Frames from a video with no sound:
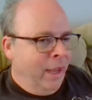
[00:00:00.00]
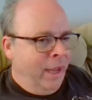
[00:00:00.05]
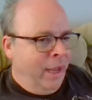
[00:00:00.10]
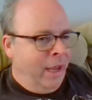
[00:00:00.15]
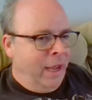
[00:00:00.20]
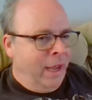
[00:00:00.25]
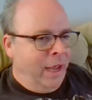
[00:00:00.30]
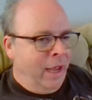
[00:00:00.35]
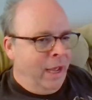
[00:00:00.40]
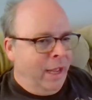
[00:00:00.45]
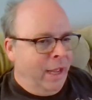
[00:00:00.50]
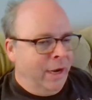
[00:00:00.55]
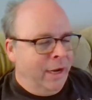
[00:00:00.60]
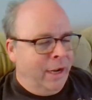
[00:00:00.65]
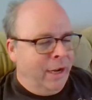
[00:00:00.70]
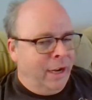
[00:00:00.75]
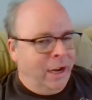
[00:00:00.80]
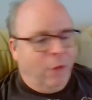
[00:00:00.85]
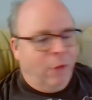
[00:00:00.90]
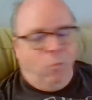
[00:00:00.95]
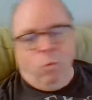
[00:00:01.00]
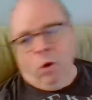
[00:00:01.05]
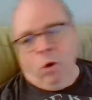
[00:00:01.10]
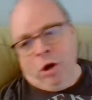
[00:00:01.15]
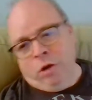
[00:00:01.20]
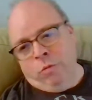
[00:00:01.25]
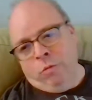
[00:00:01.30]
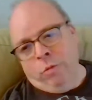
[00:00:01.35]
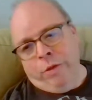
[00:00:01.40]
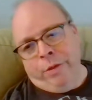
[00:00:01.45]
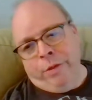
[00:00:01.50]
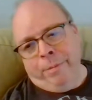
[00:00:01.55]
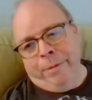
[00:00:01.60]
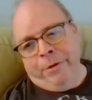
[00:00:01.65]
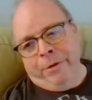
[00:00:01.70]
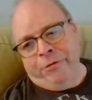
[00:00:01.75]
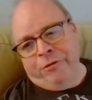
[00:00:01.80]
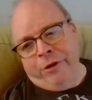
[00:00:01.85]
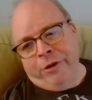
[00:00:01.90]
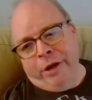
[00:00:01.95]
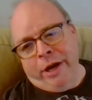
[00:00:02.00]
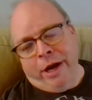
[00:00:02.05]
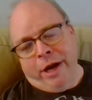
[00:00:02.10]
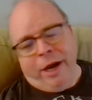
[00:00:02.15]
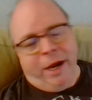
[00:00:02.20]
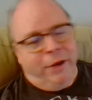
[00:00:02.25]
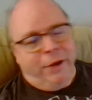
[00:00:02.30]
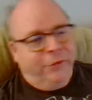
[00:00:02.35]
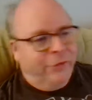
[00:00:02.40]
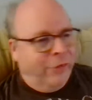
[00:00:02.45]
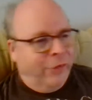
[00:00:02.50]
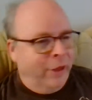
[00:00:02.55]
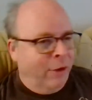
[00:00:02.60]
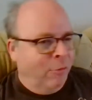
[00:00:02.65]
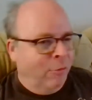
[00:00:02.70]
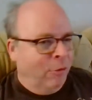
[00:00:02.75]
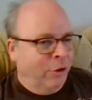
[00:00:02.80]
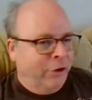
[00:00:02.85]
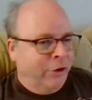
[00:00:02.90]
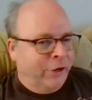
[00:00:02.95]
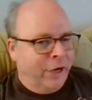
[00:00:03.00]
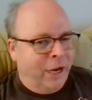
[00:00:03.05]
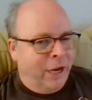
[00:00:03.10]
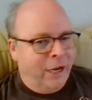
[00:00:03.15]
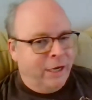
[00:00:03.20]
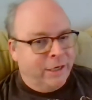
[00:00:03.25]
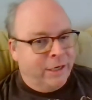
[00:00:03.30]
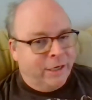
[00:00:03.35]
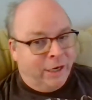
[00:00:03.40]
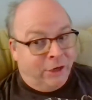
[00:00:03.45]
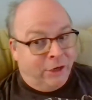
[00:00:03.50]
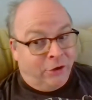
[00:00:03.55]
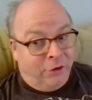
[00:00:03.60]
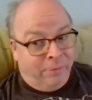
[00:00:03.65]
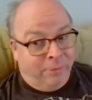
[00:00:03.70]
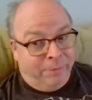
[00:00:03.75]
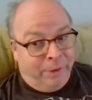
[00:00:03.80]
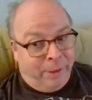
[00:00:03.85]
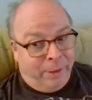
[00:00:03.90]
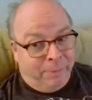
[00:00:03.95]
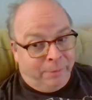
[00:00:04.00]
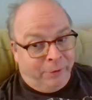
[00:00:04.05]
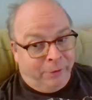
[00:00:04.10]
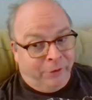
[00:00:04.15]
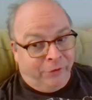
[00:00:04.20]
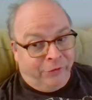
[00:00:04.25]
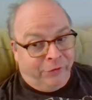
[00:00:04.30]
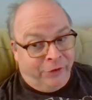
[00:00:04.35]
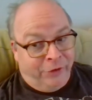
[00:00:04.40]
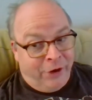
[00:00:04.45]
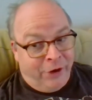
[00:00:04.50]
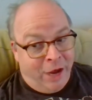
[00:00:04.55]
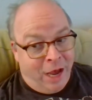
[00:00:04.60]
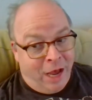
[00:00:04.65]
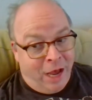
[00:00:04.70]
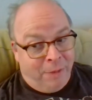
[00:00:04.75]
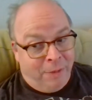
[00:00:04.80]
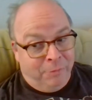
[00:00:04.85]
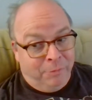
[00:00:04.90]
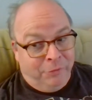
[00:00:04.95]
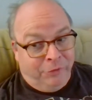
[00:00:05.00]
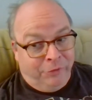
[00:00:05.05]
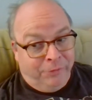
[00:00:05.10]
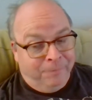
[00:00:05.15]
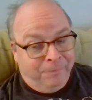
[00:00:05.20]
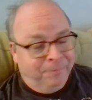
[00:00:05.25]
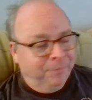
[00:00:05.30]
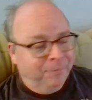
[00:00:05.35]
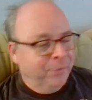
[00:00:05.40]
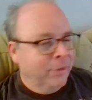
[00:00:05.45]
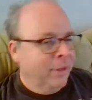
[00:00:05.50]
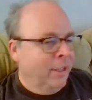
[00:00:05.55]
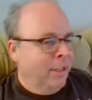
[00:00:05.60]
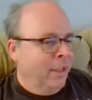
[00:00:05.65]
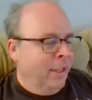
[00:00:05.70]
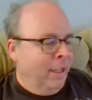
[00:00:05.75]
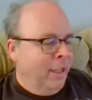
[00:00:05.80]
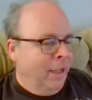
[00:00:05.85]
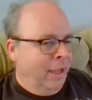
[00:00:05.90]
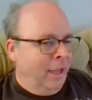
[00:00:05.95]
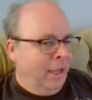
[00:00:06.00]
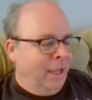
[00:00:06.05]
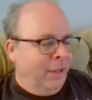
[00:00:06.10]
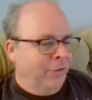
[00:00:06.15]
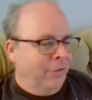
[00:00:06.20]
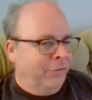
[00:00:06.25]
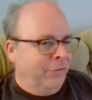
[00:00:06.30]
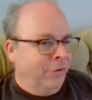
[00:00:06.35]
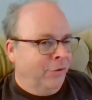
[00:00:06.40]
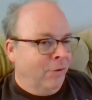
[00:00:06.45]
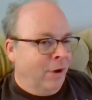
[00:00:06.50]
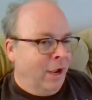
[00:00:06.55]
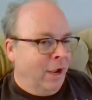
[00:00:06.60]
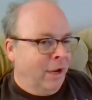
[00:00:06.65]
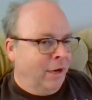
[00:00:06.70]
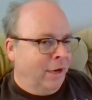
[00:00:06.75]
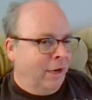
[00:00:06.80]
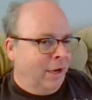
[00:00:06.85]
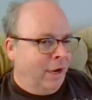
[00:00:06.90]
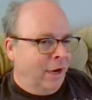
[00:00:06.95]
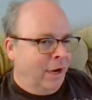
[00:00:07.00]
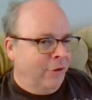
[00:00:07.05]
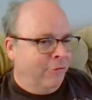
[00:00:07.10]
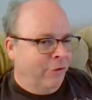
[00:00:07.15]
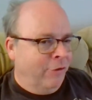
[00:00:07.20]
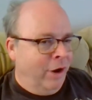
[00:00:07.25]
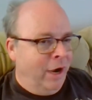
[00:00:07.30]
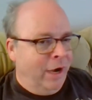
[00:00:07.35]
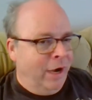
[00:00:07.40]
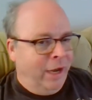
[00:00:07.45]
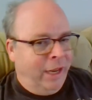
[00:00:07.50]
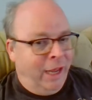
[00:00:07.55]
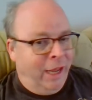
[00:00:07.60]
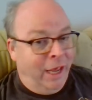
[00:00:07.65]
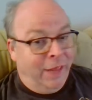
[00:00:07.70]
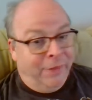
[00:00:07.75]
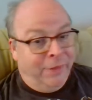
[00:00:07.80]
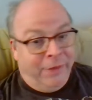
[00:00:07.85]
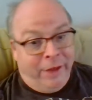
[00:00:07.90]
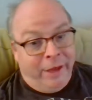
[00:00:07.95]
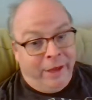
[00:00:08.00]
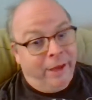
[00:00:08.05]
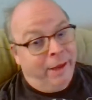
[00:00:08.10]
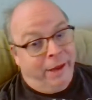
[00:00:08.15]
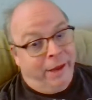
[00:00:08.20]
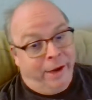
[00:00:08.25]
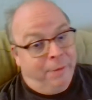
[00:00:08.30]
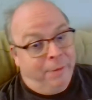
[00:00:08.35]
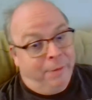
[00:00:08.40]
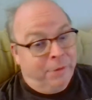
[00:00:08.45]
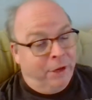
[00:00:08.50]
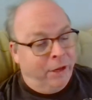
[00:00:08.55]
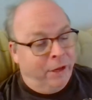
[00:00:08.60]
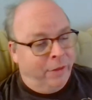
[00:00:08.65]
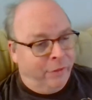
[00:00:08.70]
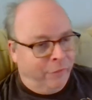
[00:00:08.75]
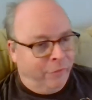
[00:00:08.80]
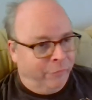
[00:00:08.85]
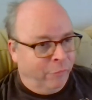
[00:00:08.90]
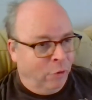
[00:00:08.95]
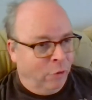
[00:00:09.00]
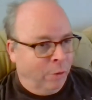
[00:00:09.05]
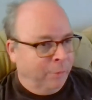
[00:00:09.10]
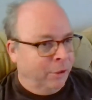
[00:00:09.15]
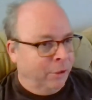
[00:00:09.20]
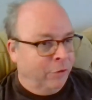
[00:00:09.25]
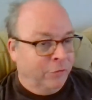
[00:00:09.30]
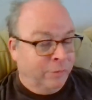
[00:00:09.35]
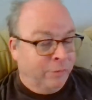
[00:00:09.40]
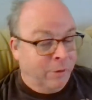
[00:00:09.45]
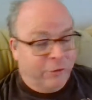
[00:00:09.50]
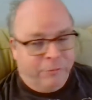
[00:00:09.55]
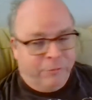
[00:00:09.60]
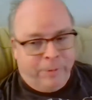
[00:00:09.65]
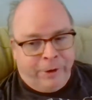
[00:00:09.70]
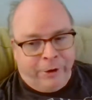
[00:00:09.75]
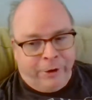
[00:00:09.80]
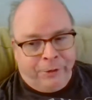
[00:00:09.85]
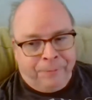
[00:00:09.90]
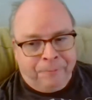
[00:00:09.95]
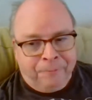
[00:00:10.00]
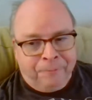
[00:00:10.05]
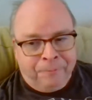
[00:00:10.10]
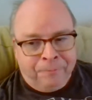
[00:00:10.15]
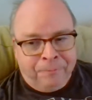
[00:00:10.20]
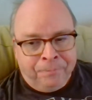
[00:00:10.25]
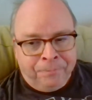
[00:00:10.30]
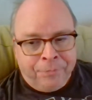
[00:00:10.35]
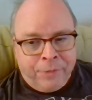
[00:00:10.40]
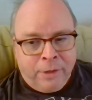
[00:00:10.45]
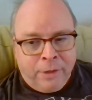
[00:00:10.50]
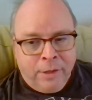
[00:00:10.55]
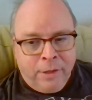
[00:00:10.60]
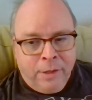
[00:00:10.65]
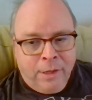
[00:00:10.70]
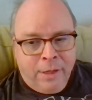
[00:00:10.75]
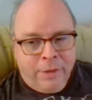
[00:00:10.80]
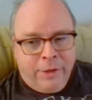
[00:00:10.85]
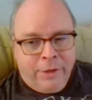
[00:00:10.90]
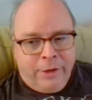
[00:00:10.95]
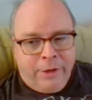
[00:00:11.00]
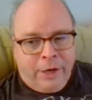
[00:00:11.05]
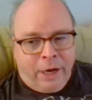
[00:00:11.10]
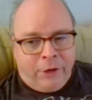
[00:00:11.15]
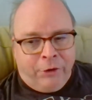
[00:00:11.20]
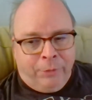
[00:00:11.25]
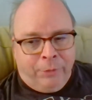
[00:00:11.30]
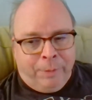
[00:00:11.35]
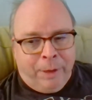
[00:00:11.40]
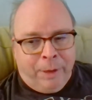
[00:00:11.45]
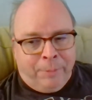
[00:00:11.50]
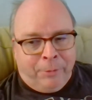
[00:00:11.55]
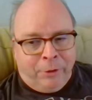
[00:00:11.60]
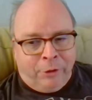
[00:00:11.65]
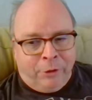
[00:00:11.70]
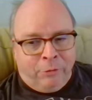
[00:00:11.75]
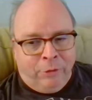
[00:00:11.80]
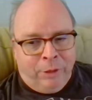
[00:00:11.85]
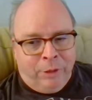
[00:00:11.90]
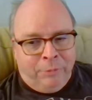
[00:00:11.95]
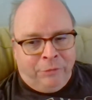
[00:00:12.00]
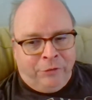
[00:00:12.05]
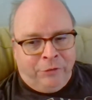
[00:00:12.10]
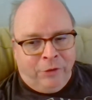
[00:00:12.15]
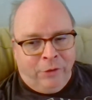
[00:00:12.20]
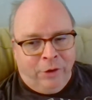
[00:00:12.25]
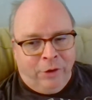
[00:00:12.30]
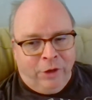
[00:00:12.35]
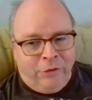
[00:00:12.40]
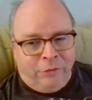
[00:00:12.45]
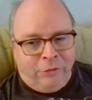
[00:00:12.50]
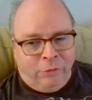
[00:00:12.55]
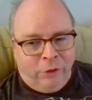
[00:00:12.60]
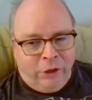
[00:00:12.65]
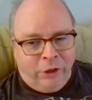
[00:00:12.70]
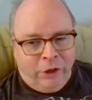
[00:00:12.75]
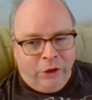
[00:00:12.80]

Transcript: And I worked with a bunch of guys that were Diet Dr. Pepper snobs. And so I tried it again. They had updated the formula. It was much better. The Dr. Pepper and cream soda is really